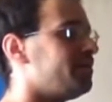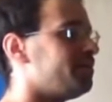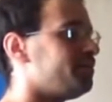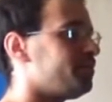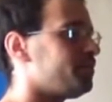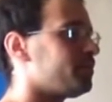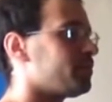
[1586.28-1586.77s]

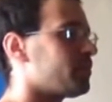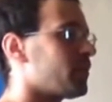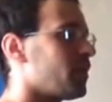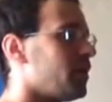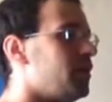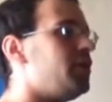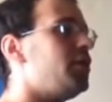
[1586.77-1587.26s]
Arabs are
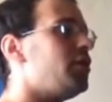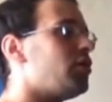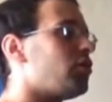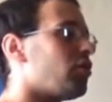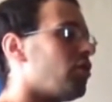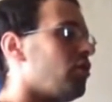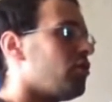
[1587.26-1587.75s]
Semites,
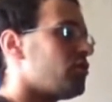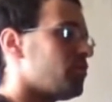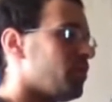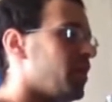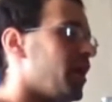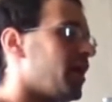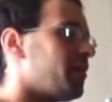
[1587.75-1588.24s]
sorry,
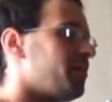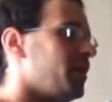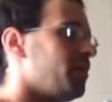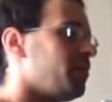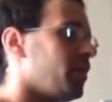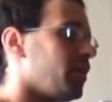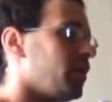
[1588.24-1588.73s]

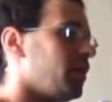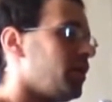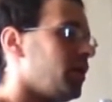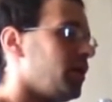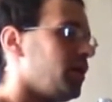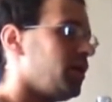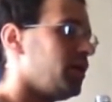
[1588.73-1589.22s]
um,
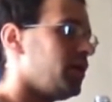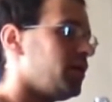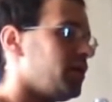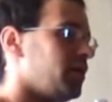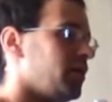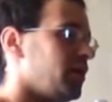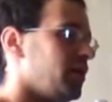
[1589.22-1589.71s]

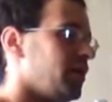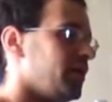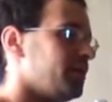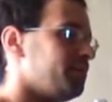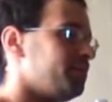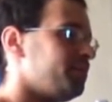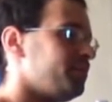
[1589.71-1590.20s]

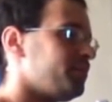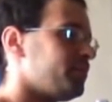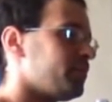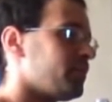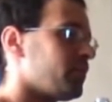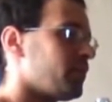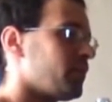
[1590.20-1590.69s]
Negroes, black
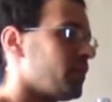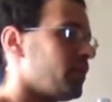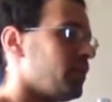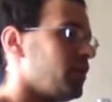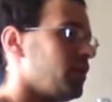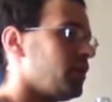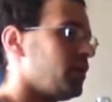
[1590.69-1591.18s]
people,
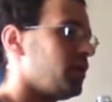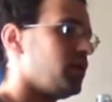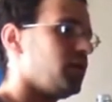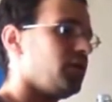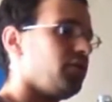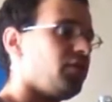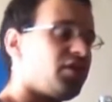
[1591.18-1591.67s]

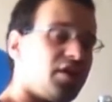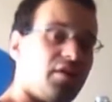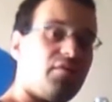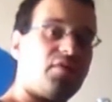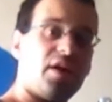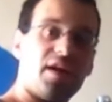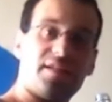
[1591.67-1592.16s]
and
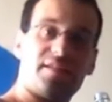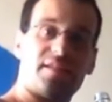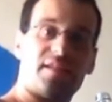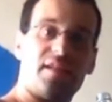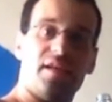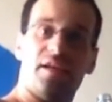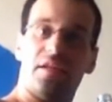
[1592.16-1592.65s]
um,
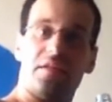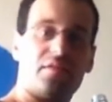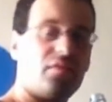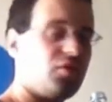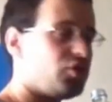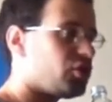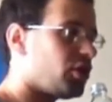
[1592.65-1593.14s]

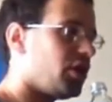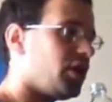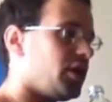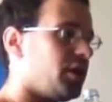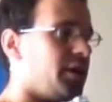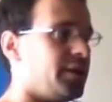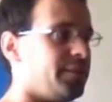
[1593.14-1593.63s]

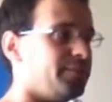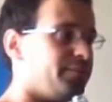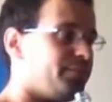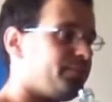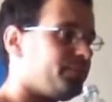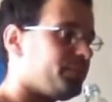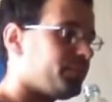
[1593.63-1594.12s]
we
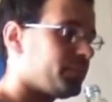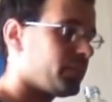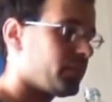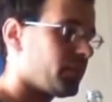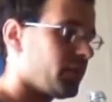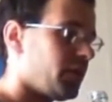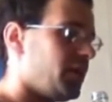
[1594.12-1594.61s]
have
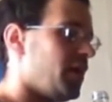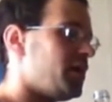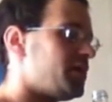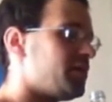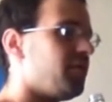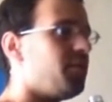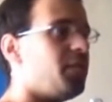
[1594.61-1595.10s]

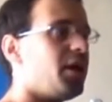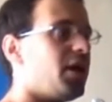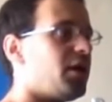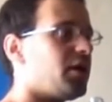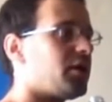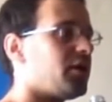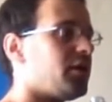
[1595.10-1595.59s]
Redskins, which
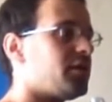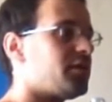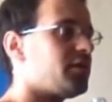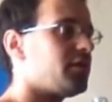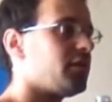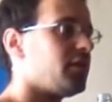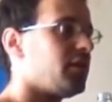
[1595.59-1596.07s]
are um,